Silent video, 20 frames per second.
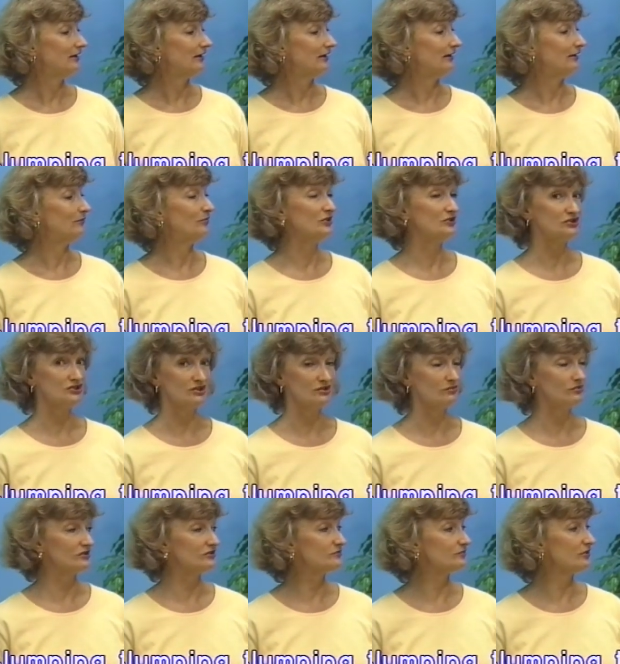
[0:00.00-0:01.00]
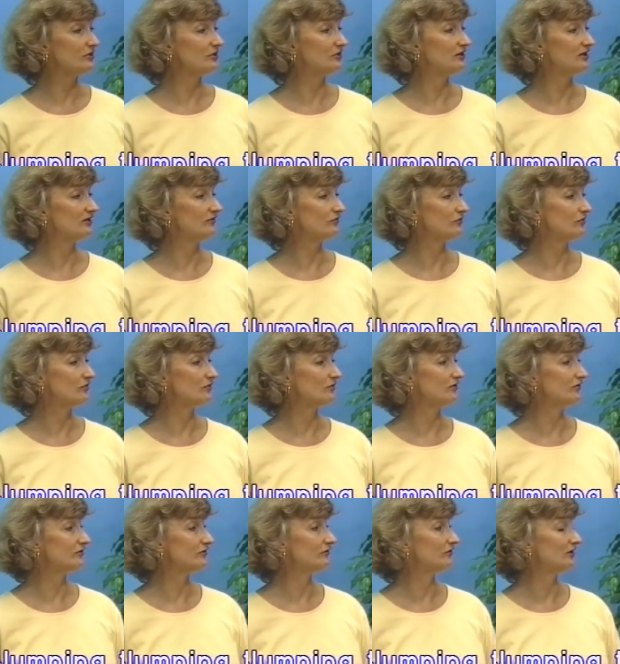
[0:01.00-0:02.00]
uh, but she was paralyzed for the
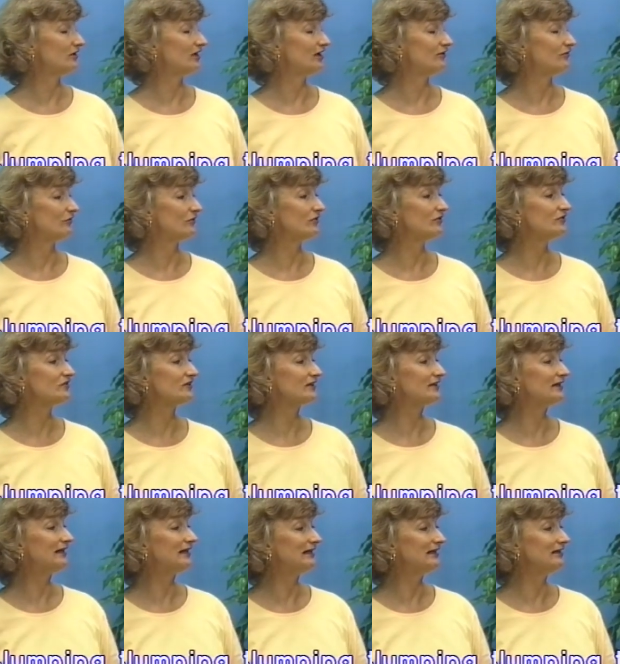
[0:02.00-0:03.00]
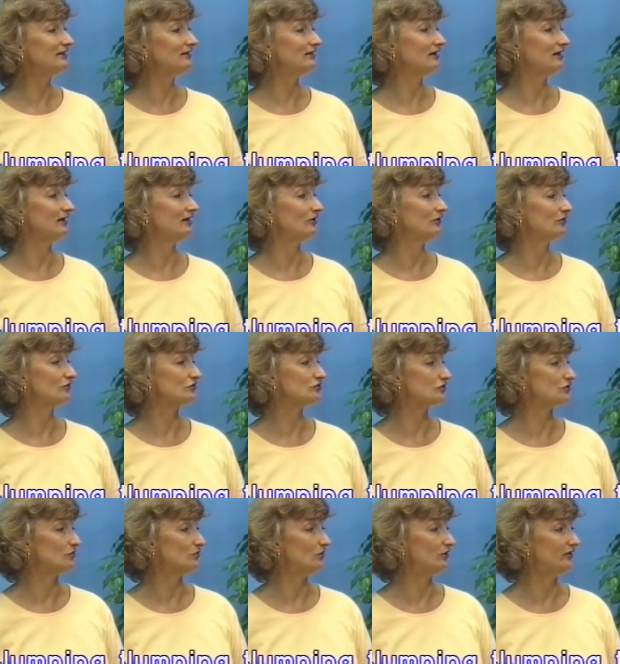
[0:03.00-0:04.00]
rest of her life. Well, there's a guy in, in their
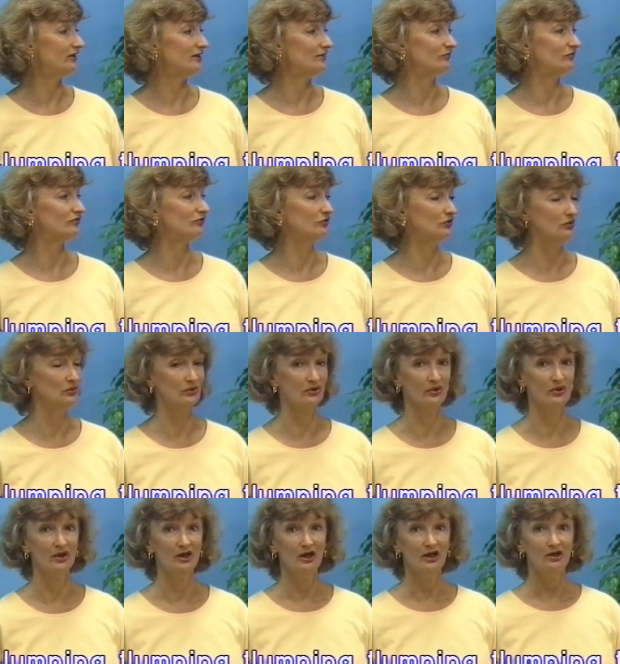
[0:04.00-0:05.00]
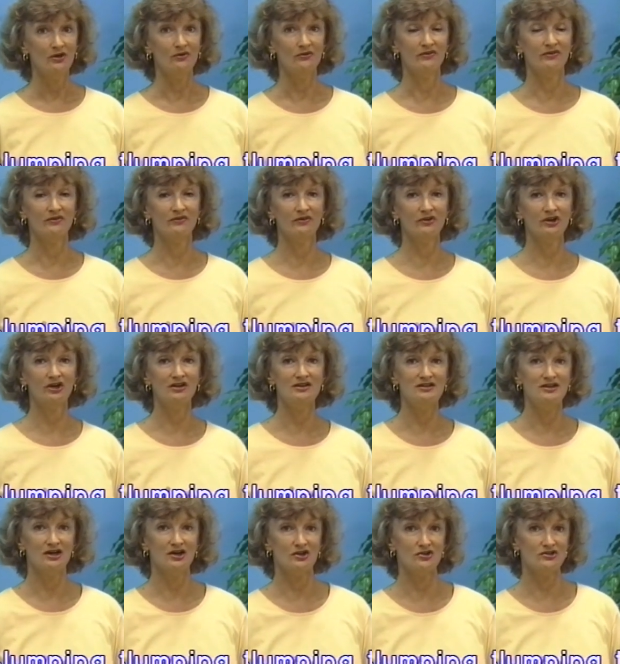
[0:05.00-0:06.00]
school named Scooter, who's a very
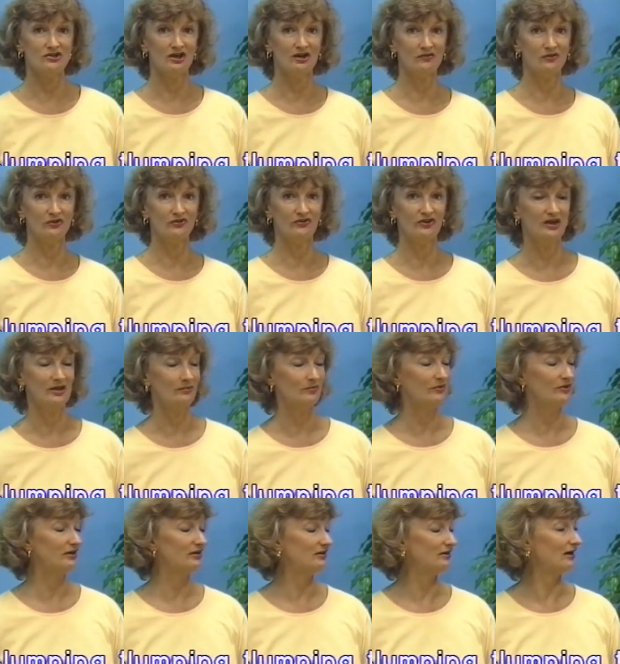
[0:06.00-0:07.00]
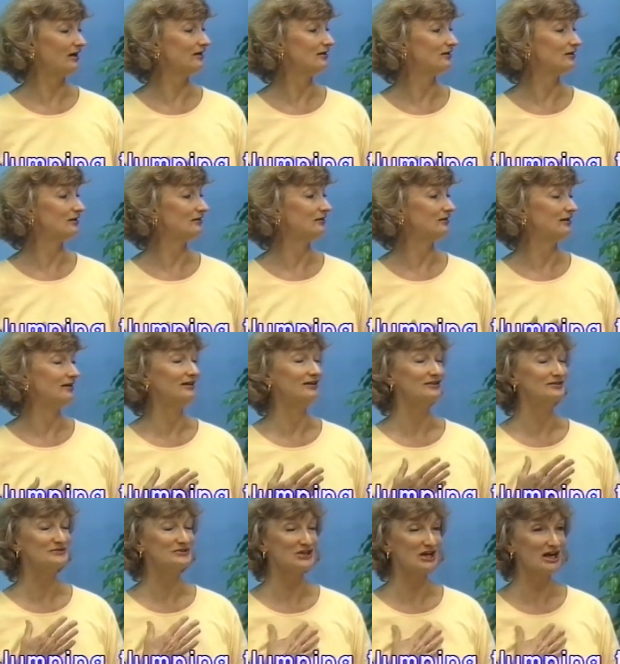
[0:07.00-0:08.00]
daredevil type, type, uh,
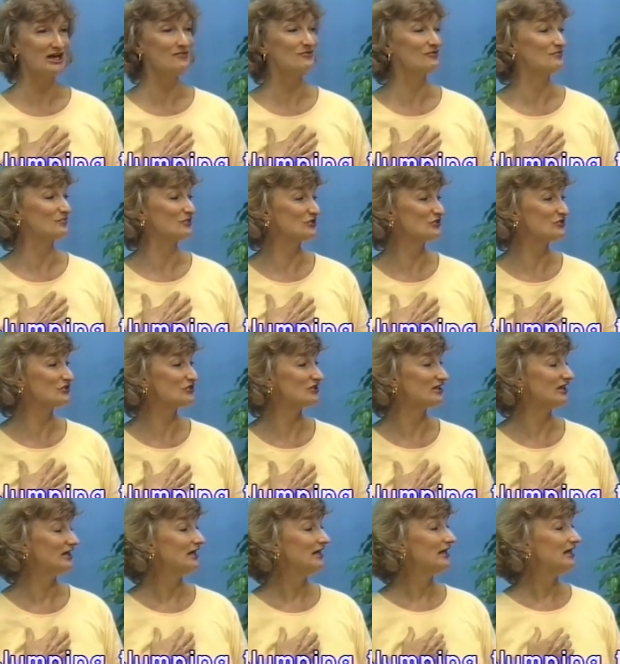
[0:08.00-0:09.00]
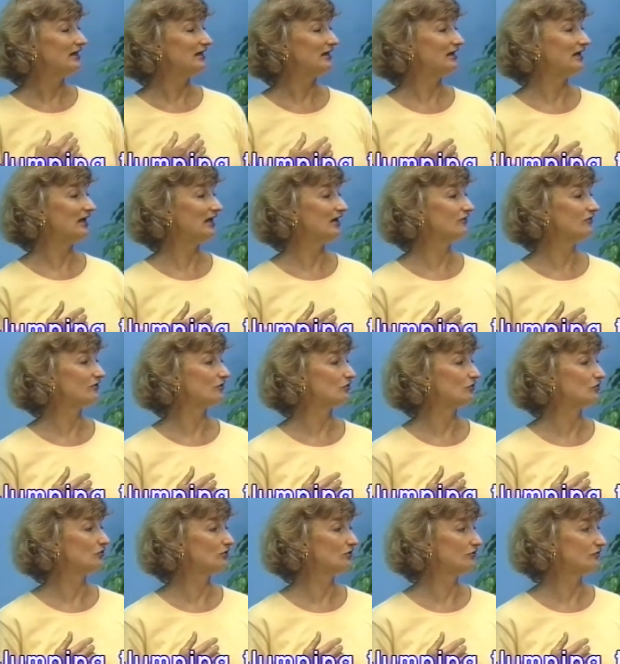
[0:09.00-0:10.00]
type of person. And he has a
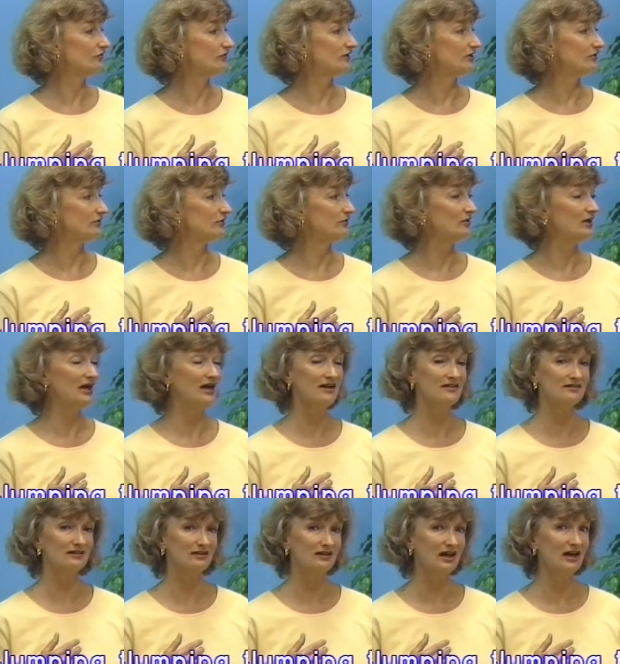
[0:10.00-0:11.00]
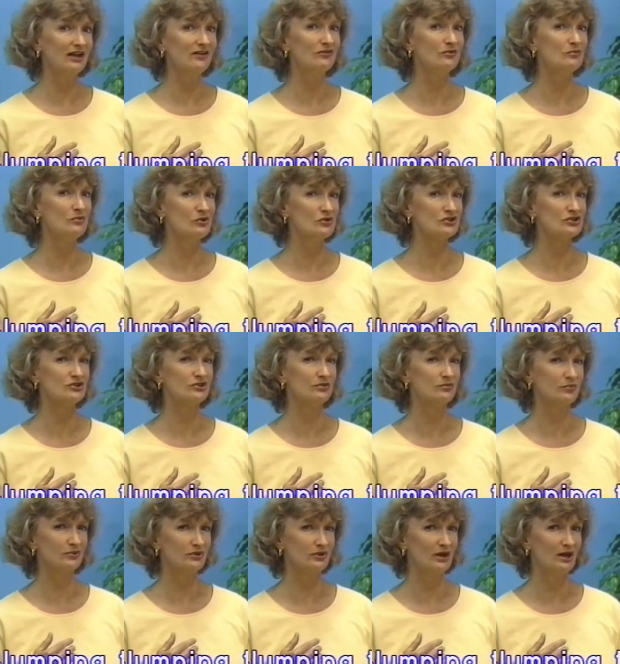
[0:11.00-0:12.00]
girlfriend who has a lot of emotional
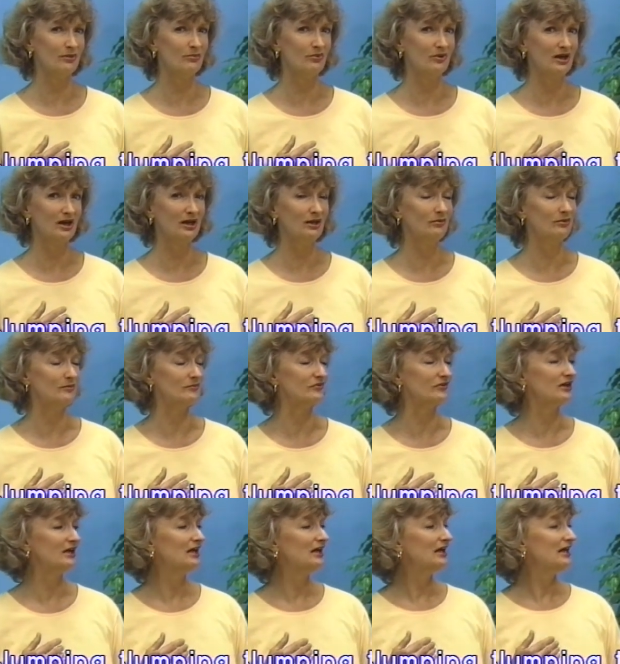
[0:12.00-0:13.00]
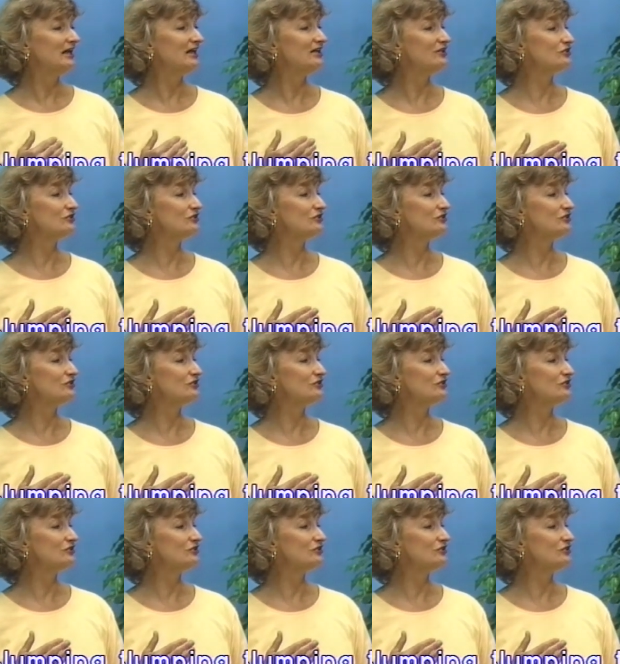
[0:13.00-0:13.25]
pr uh, problems and he